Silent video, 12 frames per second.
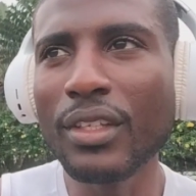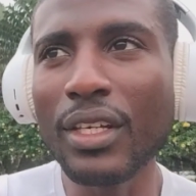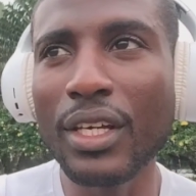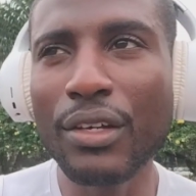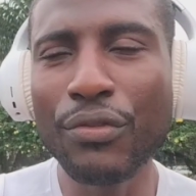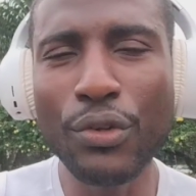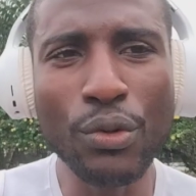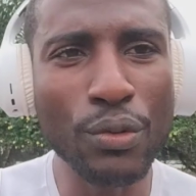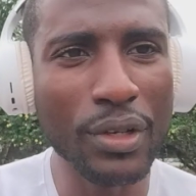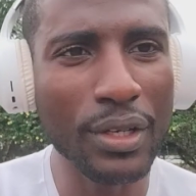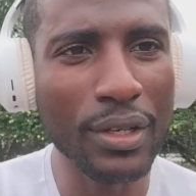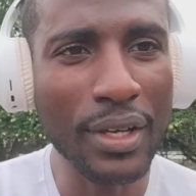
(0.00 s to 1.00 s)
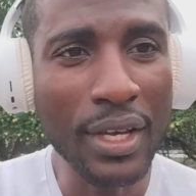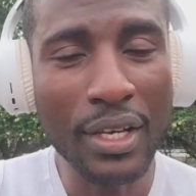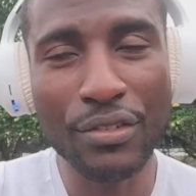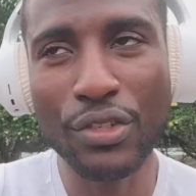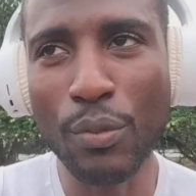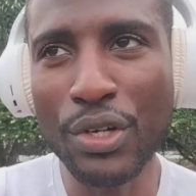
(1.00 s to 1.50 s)
If
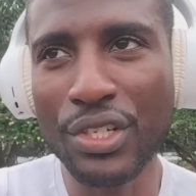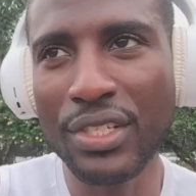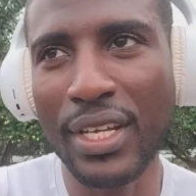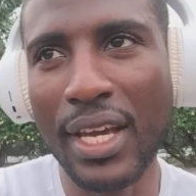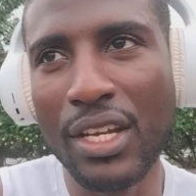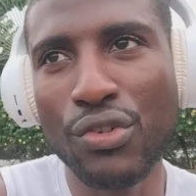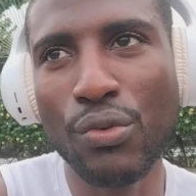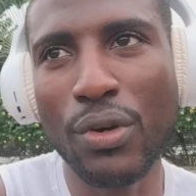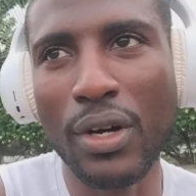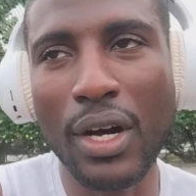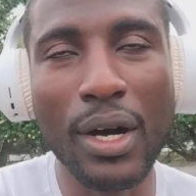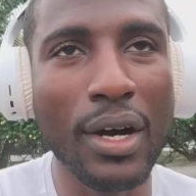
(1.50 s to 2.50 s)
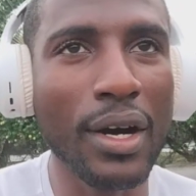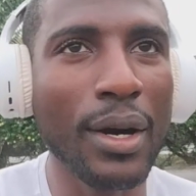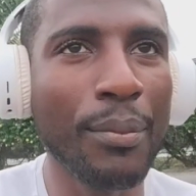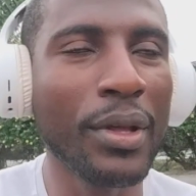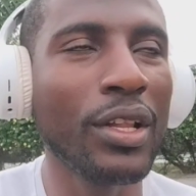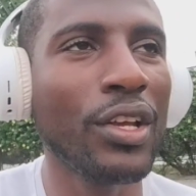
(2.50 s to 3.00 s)
someone just hands you $1
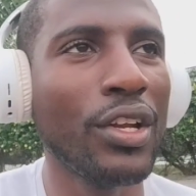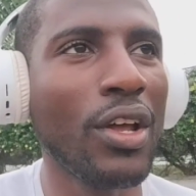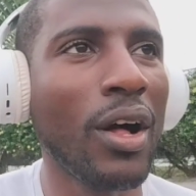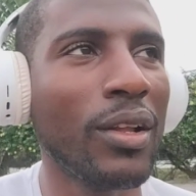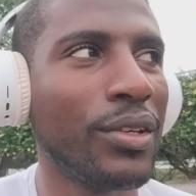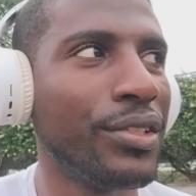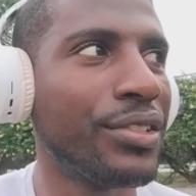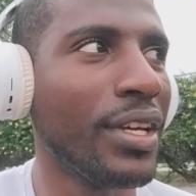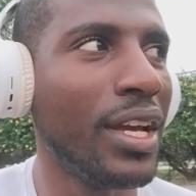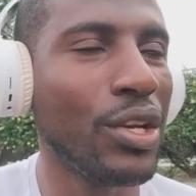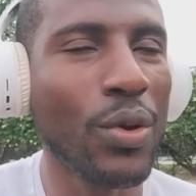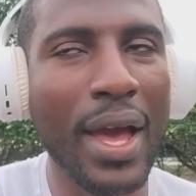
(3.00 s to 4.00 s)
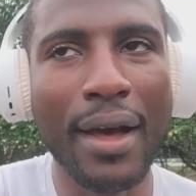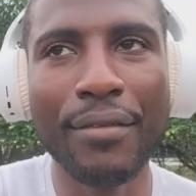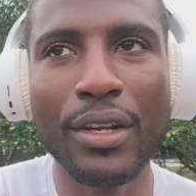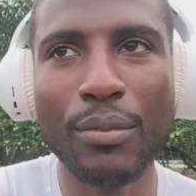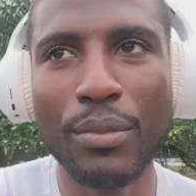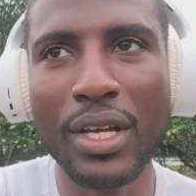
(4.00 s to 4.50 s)
million and you
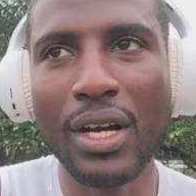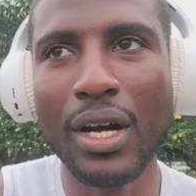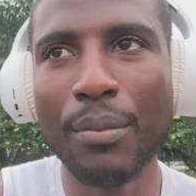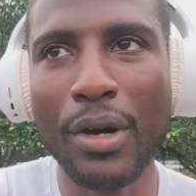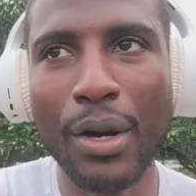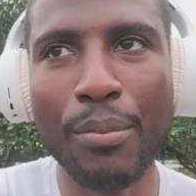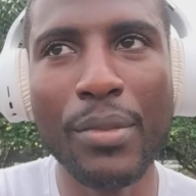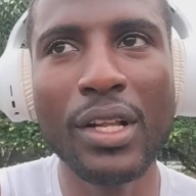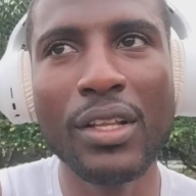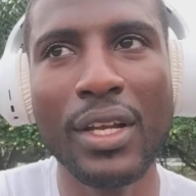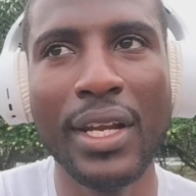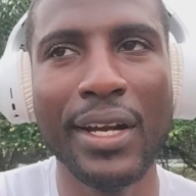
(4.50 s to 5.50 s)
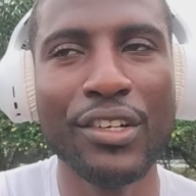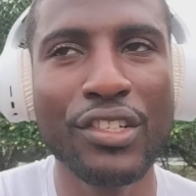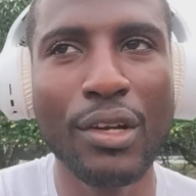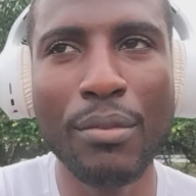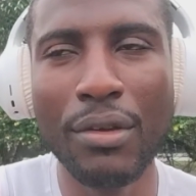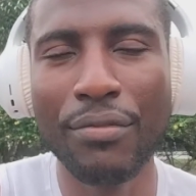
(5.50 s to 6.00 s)
haven't become a millionaire, it's going
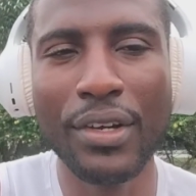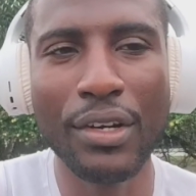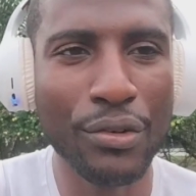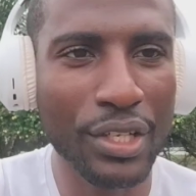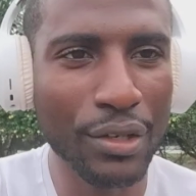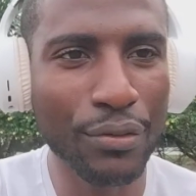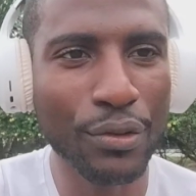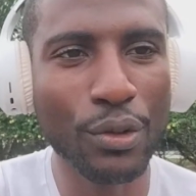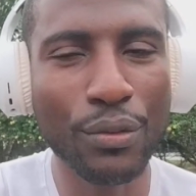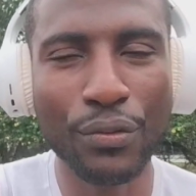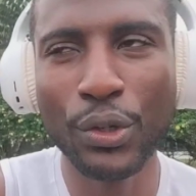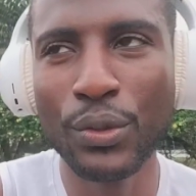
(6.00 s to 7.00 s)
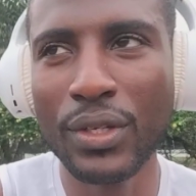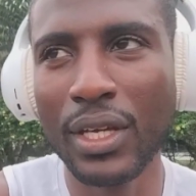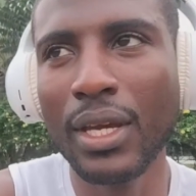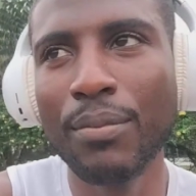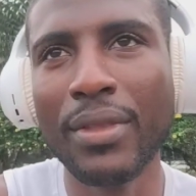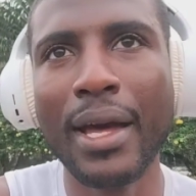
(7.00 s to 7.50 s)
to be very difficult for you to
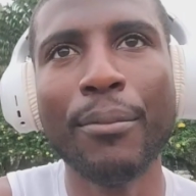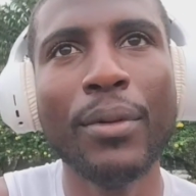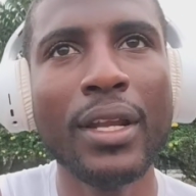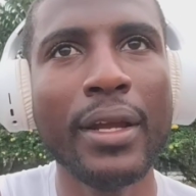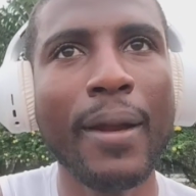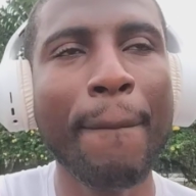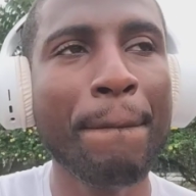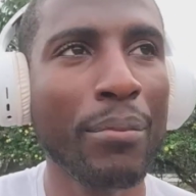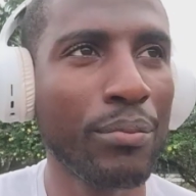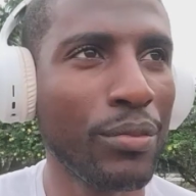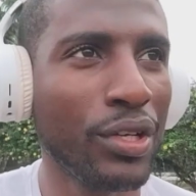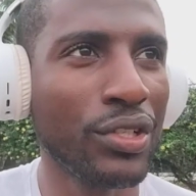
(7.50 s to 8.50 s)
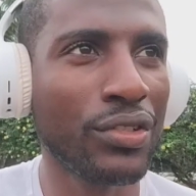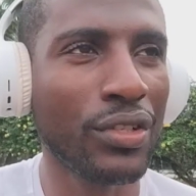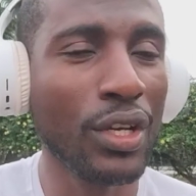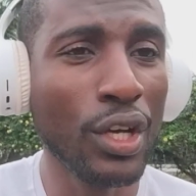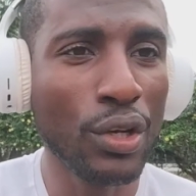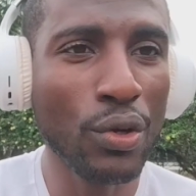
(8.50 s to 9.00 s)
keep that money because
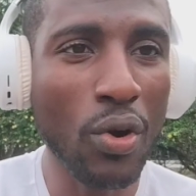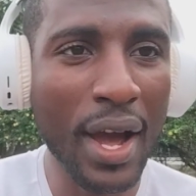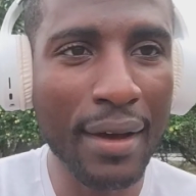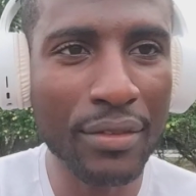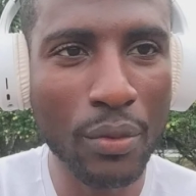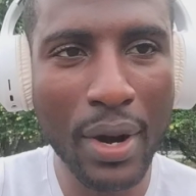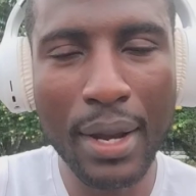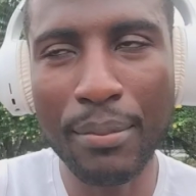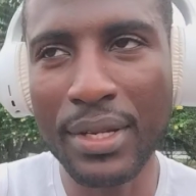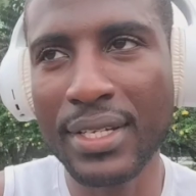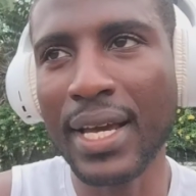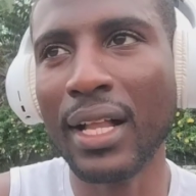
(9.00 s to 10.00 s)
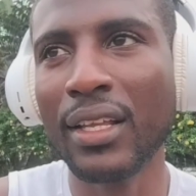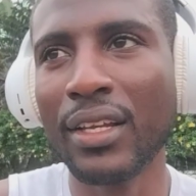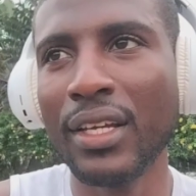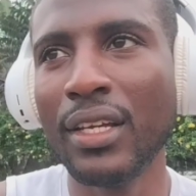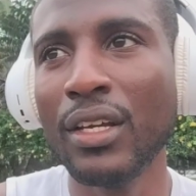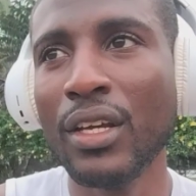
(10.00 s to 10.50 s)
you don't have the right
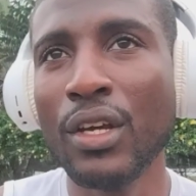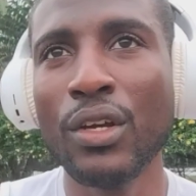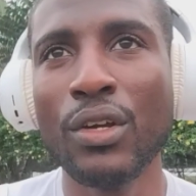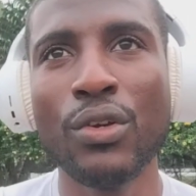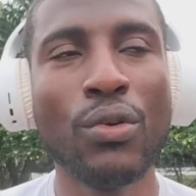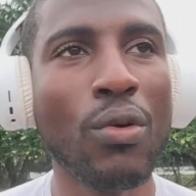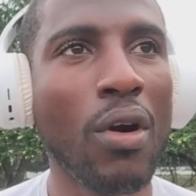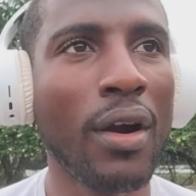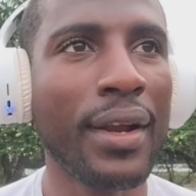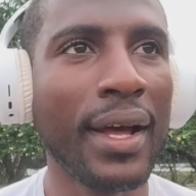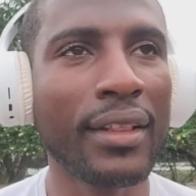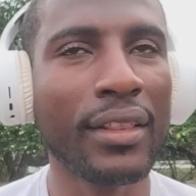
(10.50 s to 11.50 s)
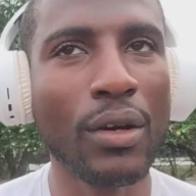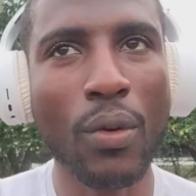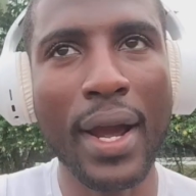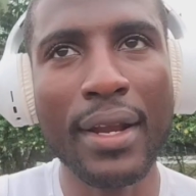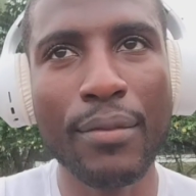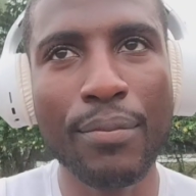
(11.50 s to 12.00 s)
mentality. You are not the right